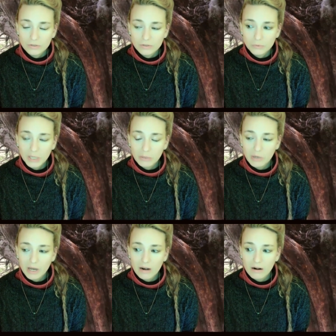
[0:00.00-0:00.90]

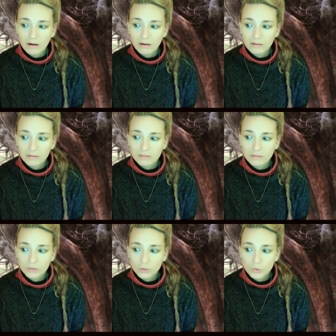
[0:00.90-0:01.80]
regular
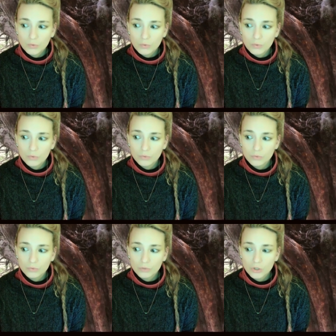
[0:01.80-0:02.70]

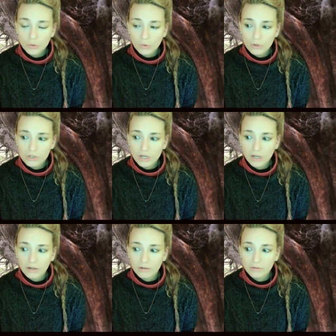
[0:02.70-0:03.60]
short
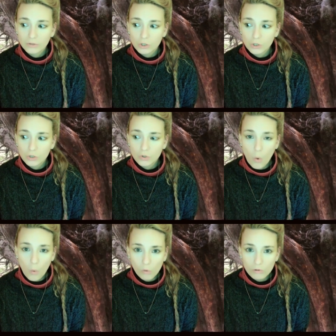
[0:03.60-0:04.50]

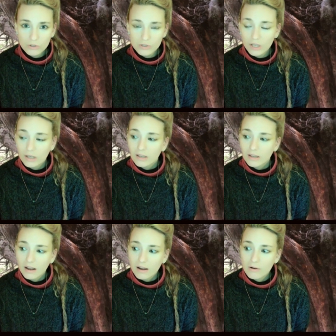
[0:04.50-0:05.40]
polls
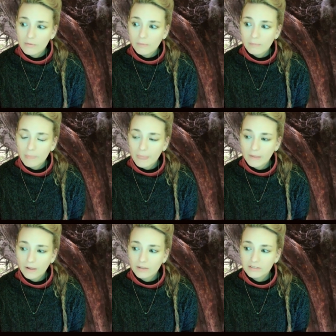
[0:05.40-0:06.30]

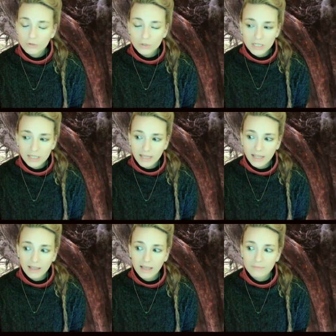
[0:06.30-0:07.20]
devoted
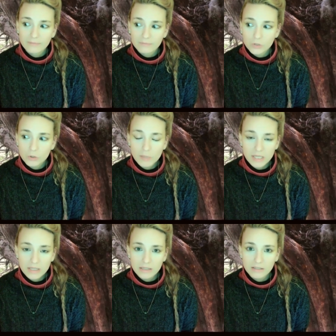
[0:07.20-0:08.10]
to
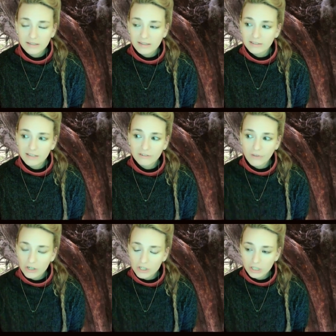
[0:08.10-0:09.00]
be, their
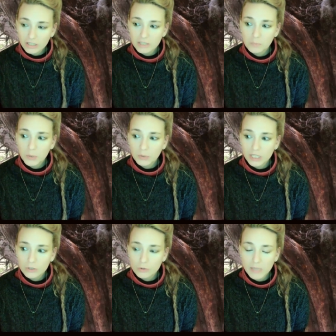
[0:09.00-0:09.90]
function is
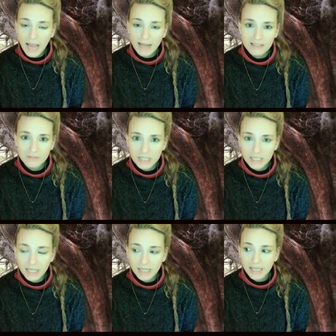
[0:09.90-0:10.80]
purely to be
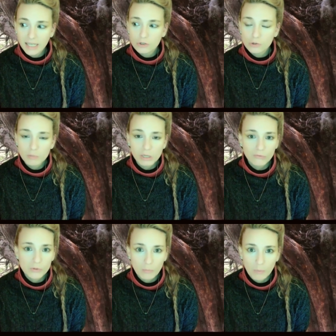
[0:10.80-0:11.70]
activating and to be
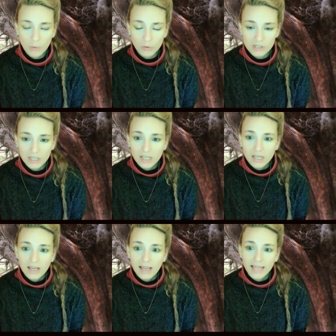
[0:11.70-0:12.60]
of support.
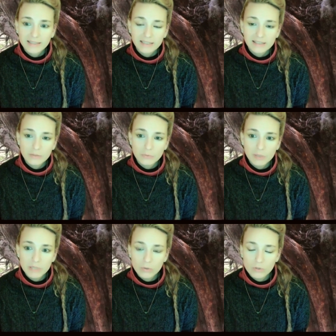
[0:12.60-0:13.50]
And then there will
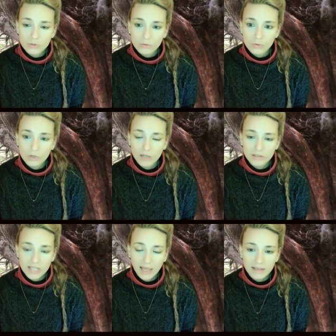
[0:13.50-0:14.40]
be also
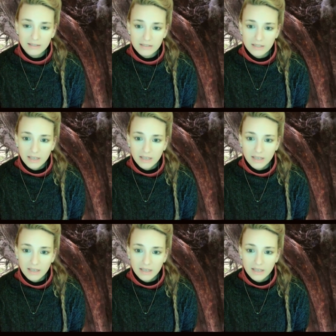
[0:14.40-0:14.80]
content